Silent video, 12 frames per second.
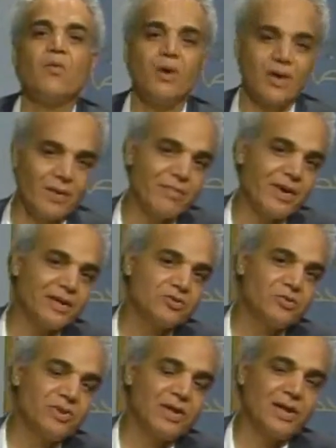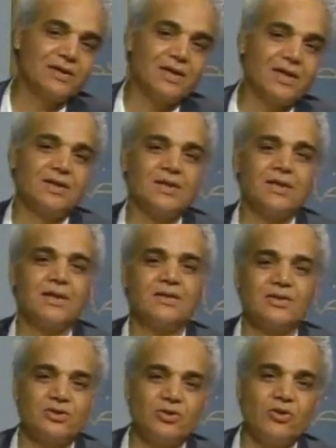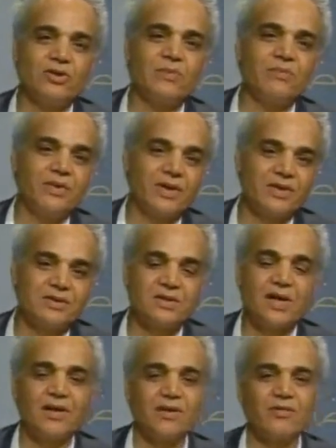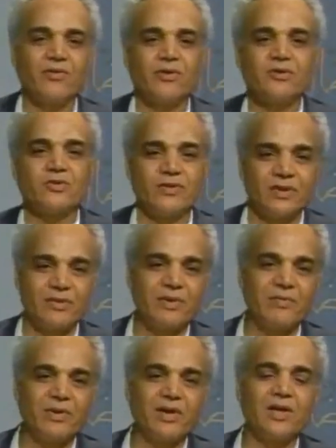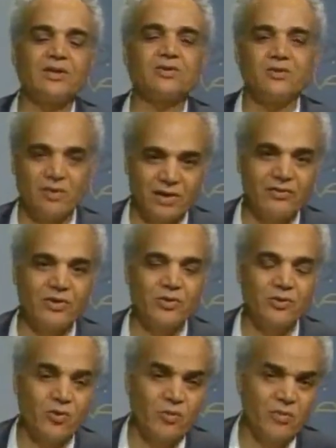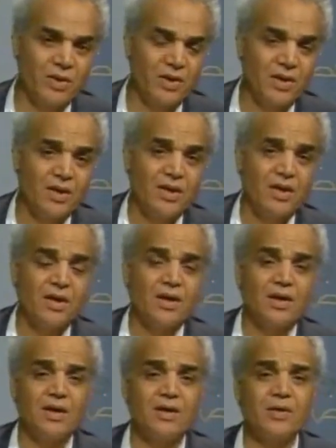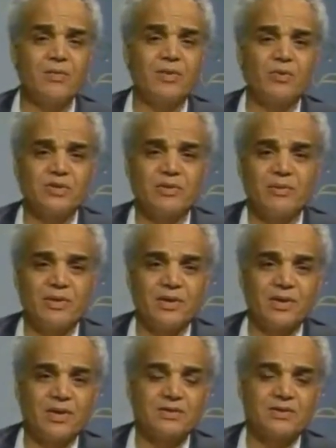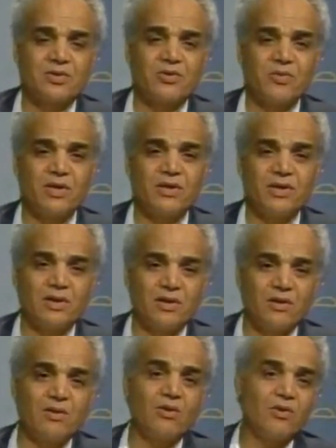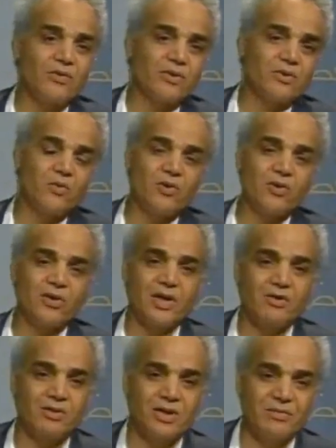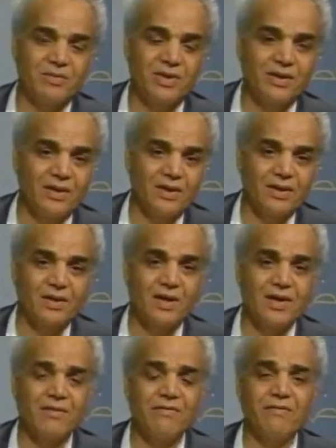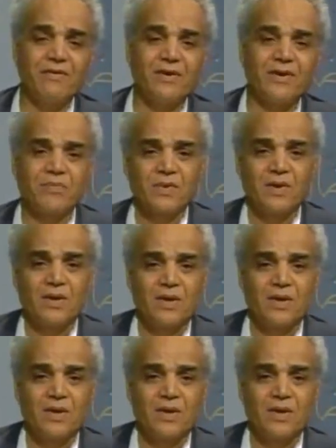Welcome back to BelAhdan, the show that brings the other voice of Arab American to your living room. Arab and Muslim Americans community all over the world now, they've been kind of